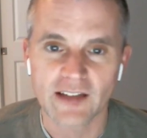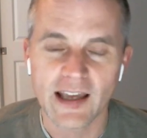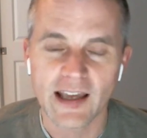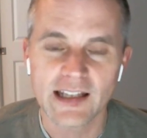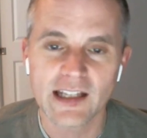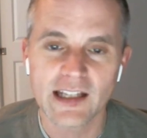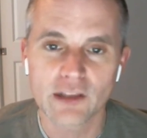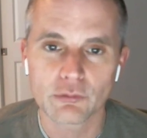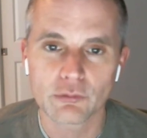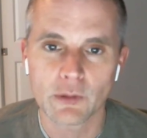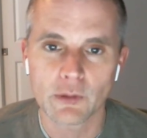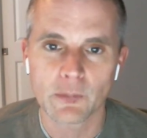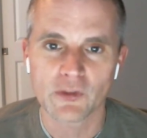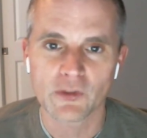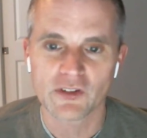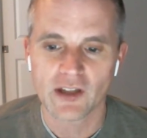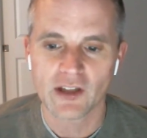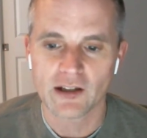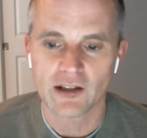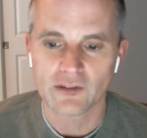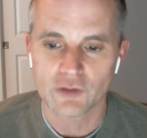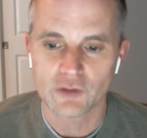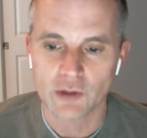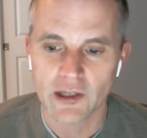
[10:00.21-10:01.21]
ninety-three
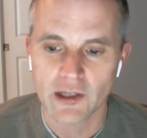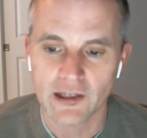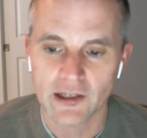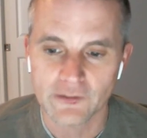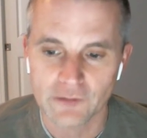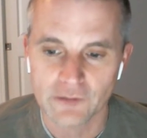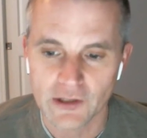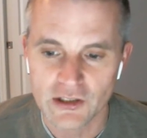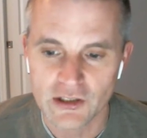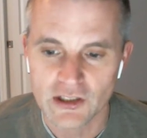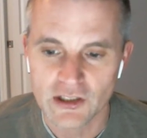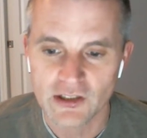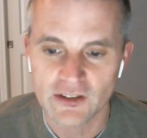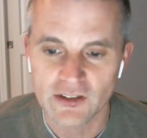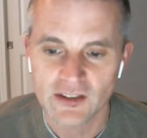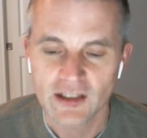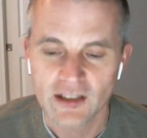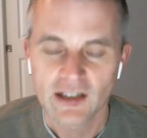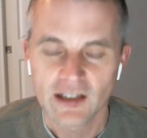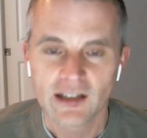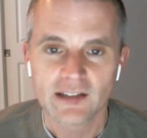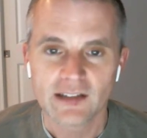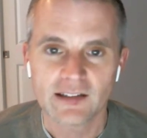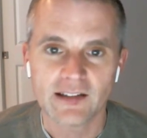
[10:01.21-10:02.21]
percent of trading
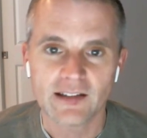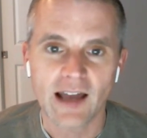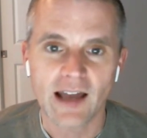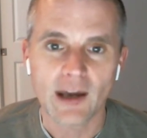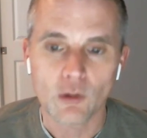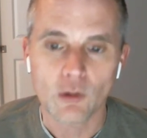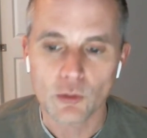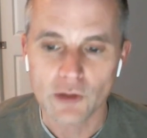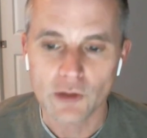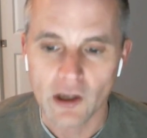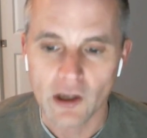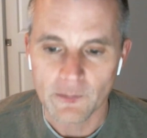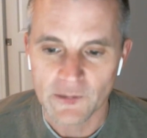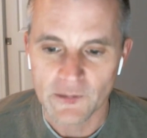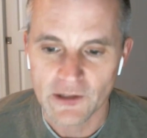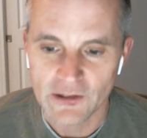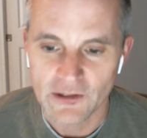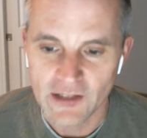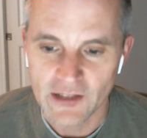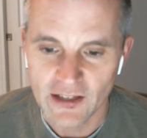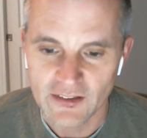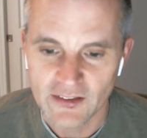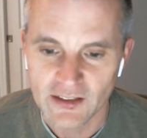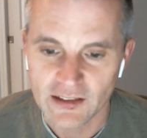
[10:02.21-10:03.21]
frictions did not up in
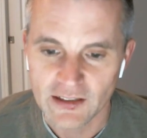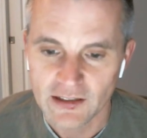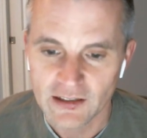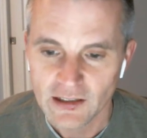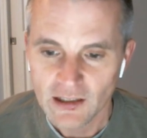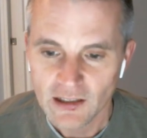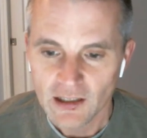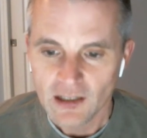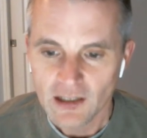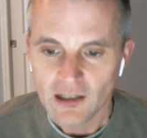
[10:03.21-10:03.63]
their testing.